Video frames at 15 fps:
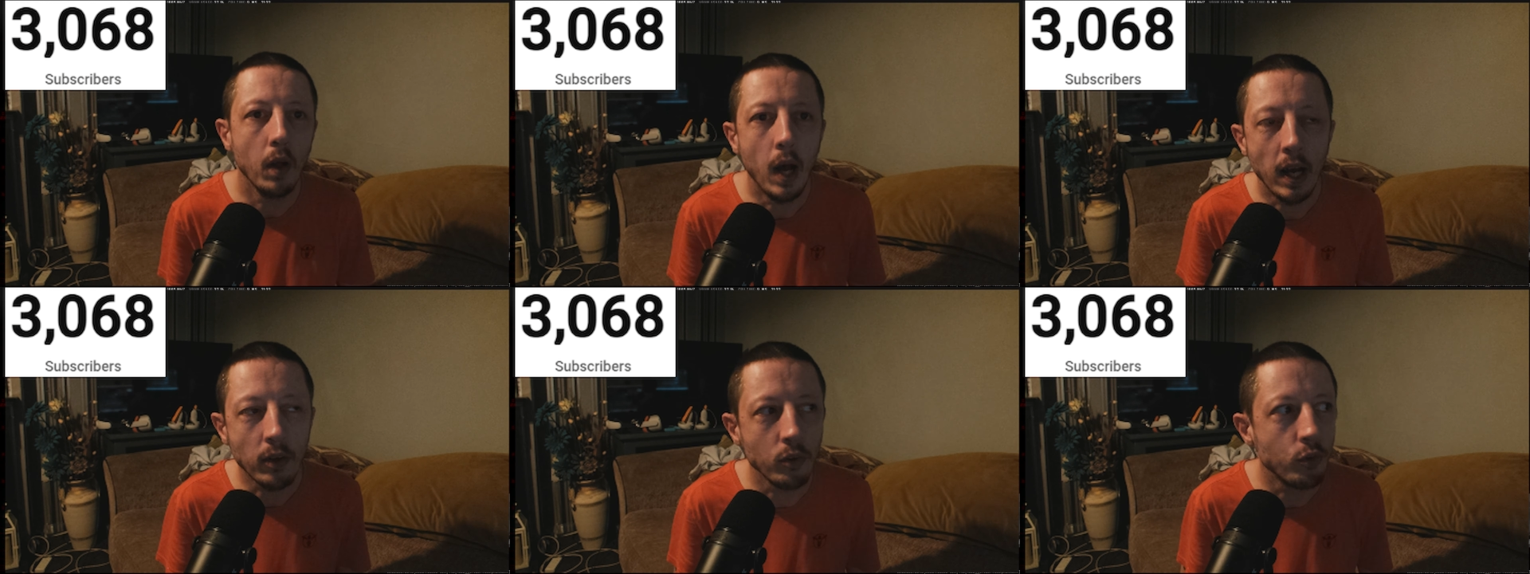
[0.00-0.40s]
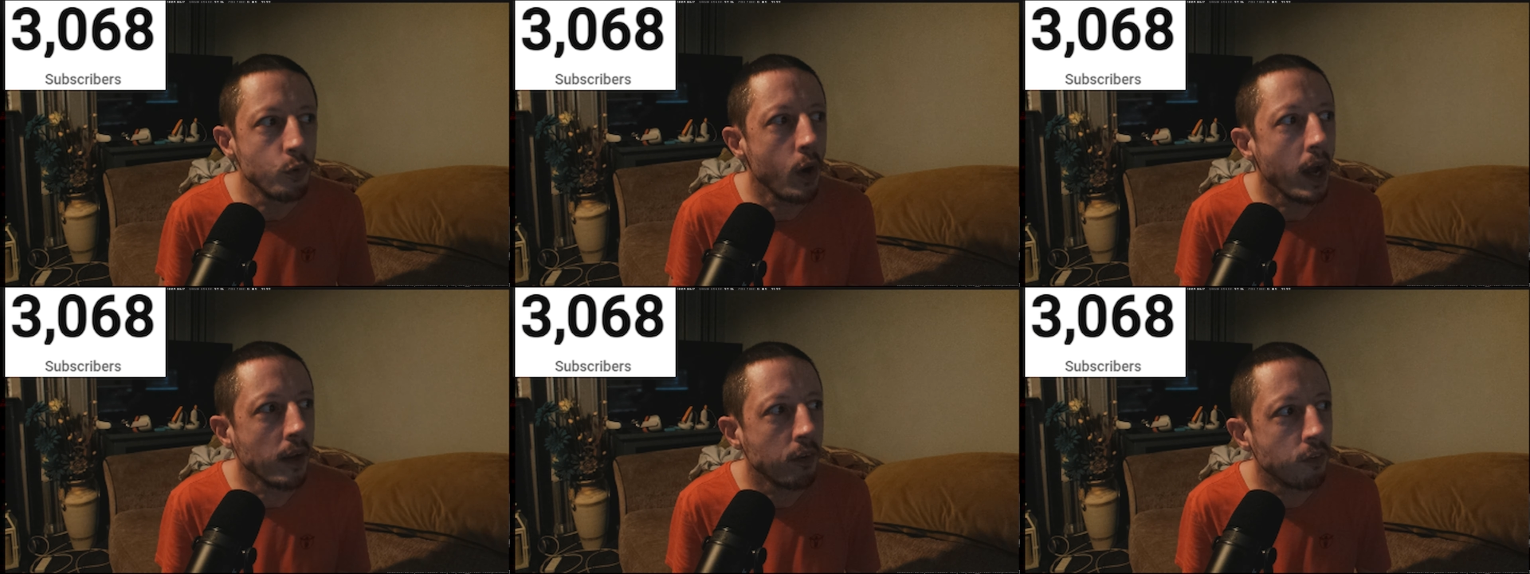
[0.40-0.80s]
I could
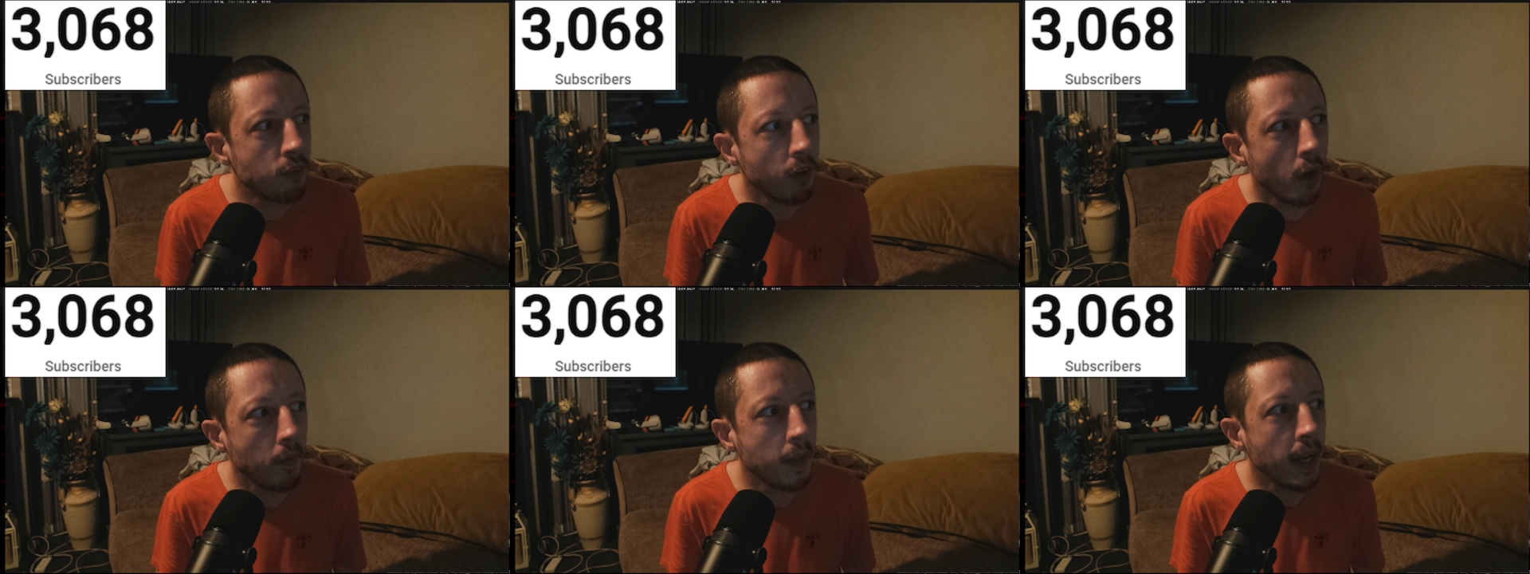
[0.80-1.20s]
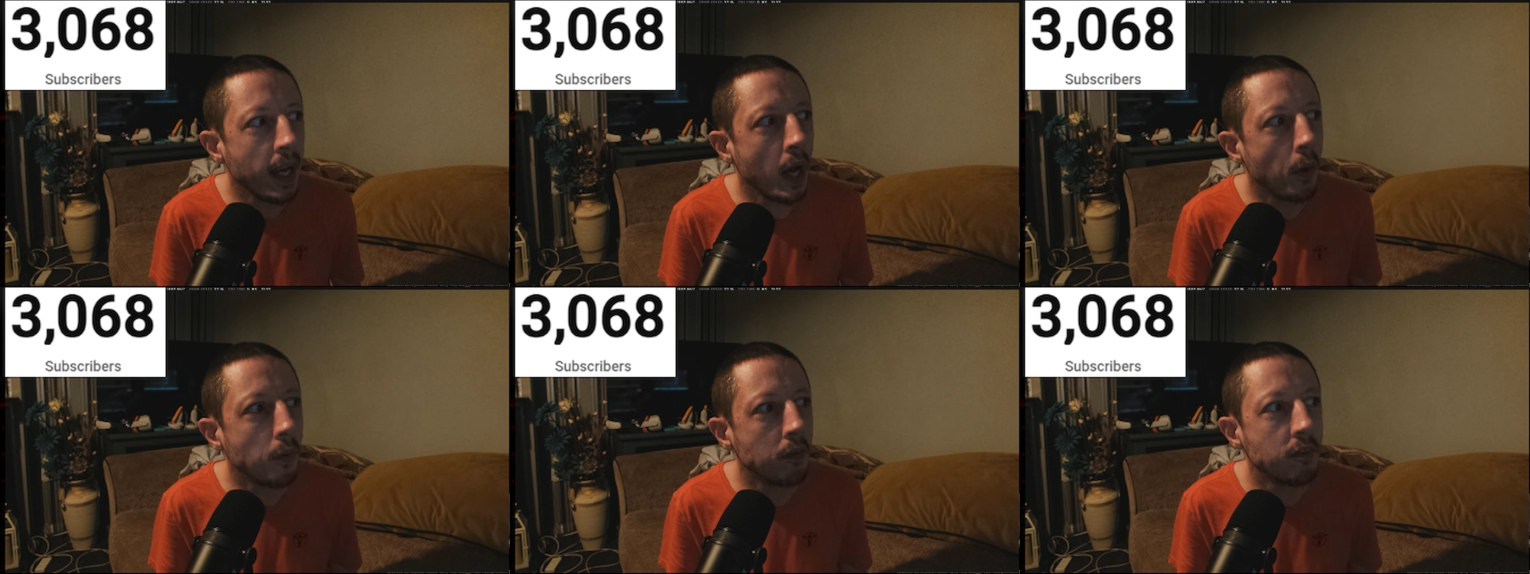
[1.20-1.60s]
try and sort that
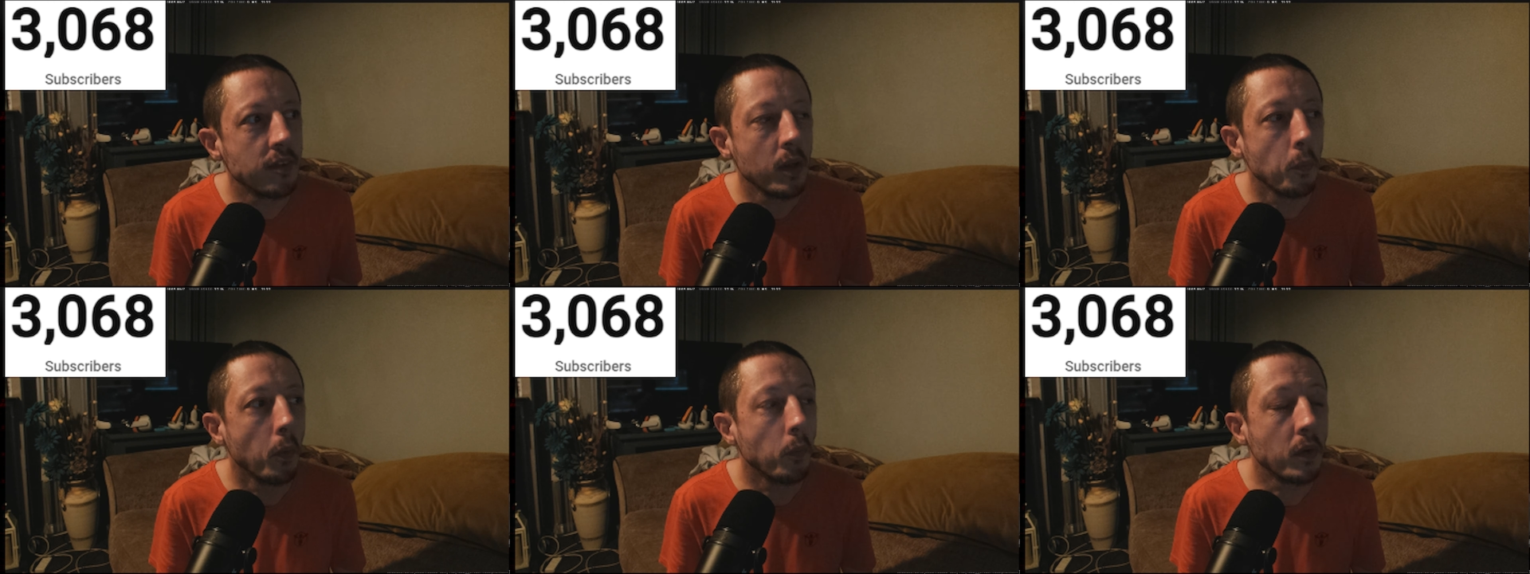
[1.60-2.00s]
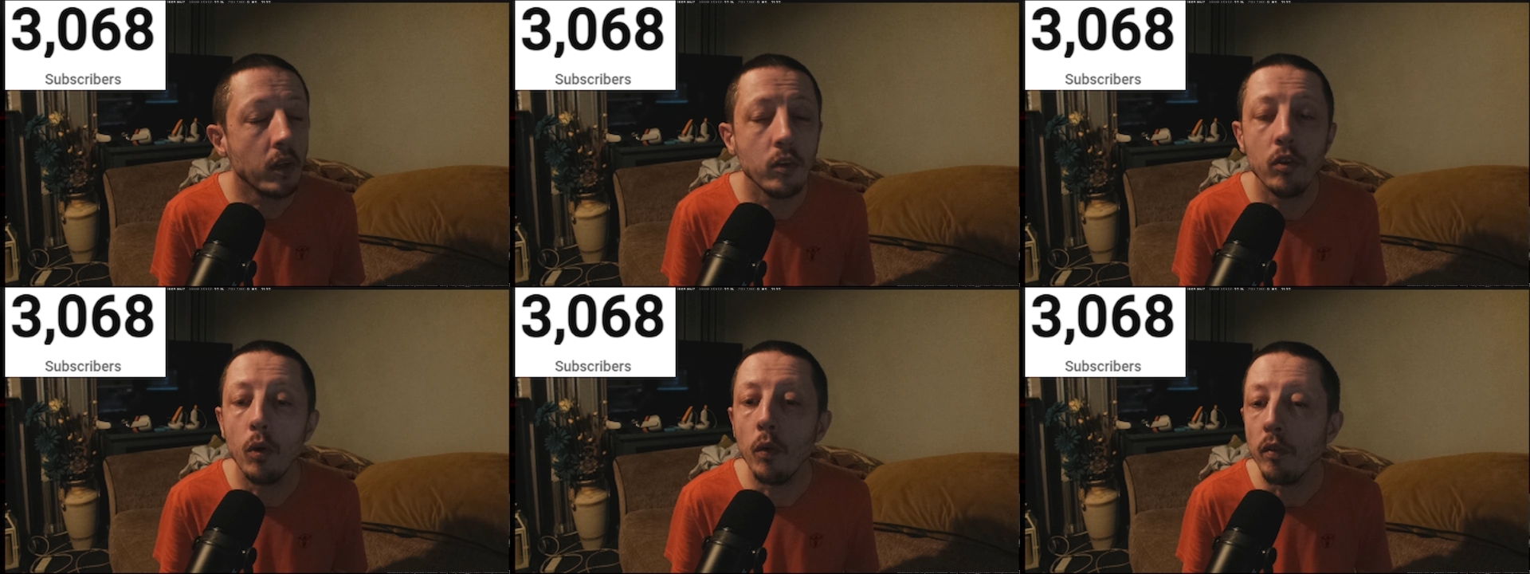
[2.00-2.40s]
out and see what we
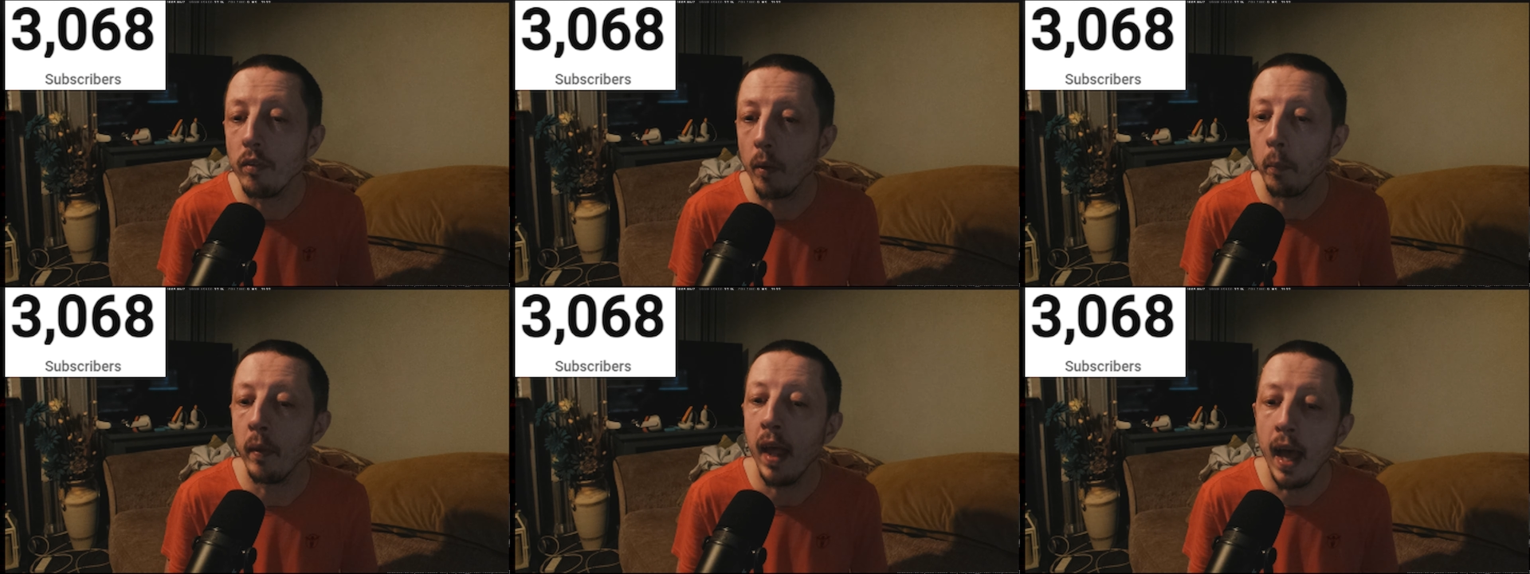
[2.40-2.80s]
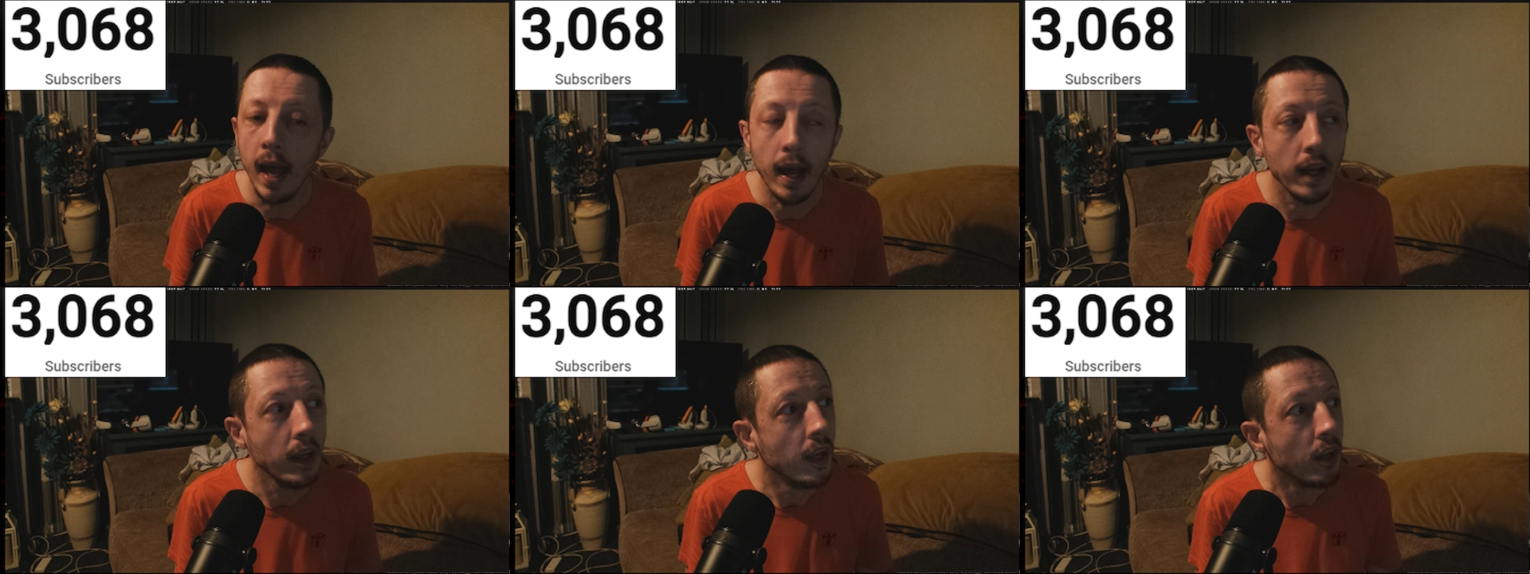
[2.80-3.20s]
can do from
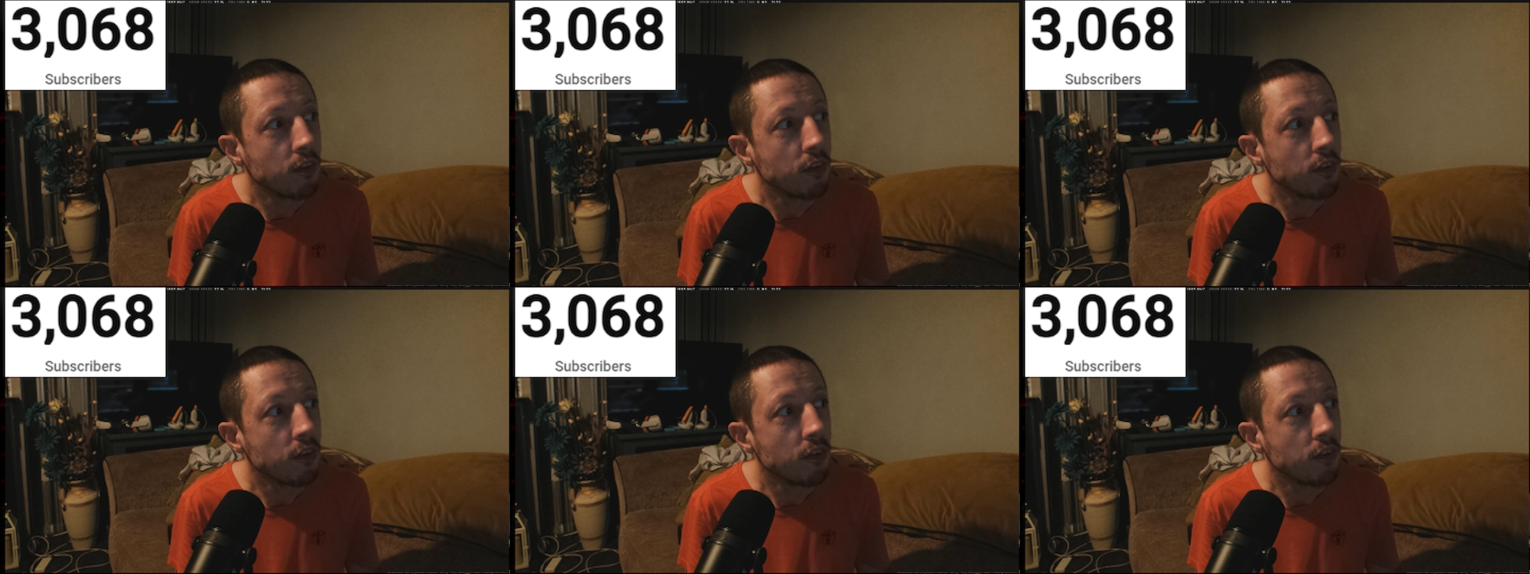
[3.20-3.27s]
there.